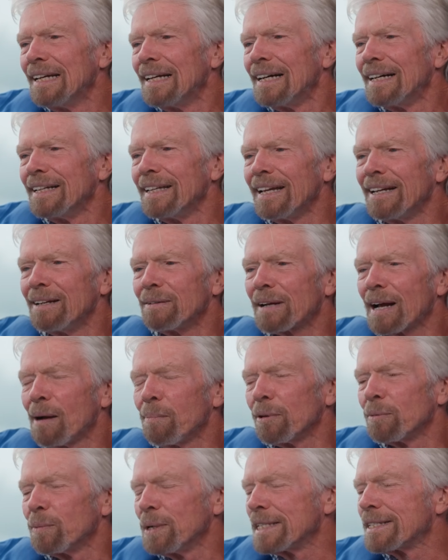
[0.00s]
and then a
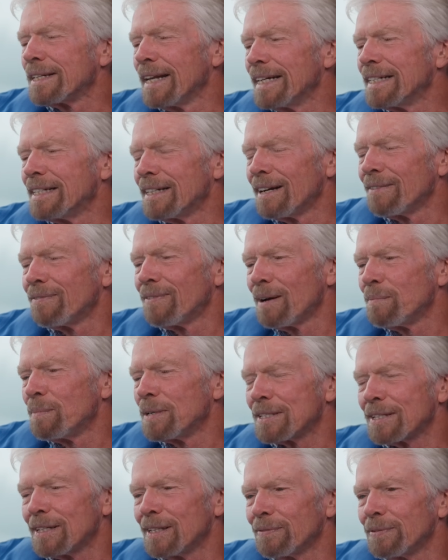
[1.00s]
couple of weeks later I find
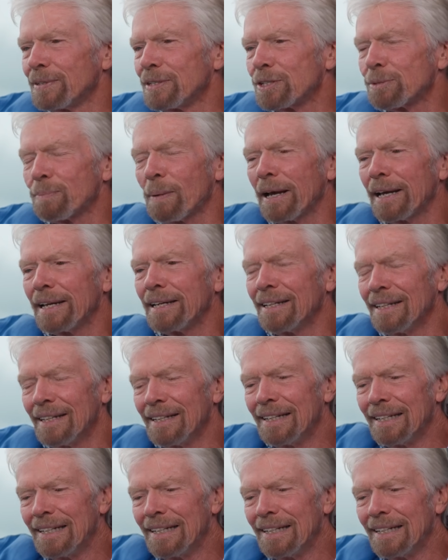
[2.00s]
myself in Spain